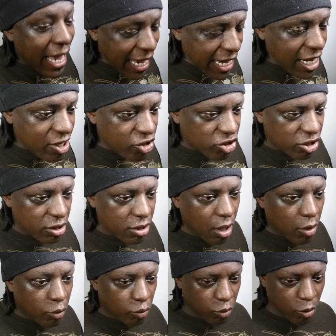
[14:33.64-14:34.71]

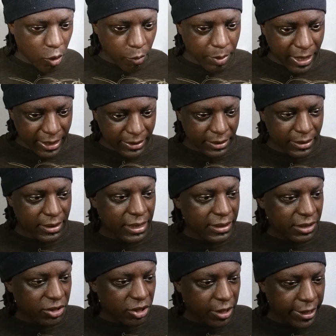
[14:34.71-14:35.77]
Asian robots,
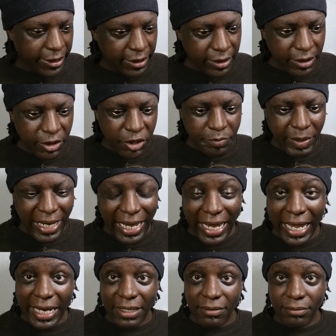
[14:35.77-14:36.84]
that's China and
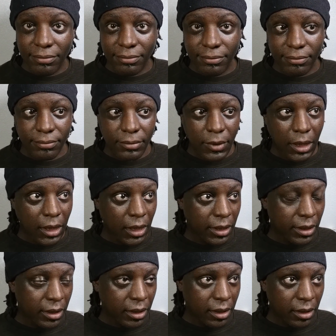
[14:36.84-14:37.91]
Japan
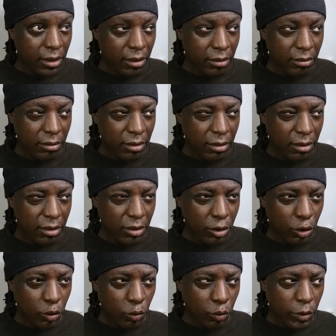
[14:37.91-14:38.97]
and
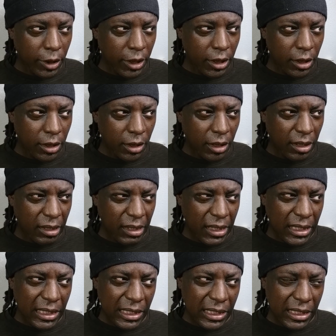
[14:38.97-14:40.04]
Korea,
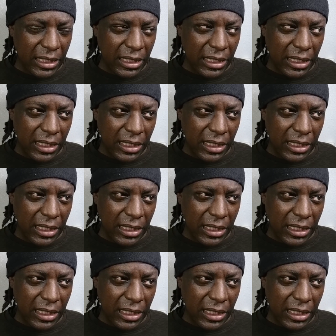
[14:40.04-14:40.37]
and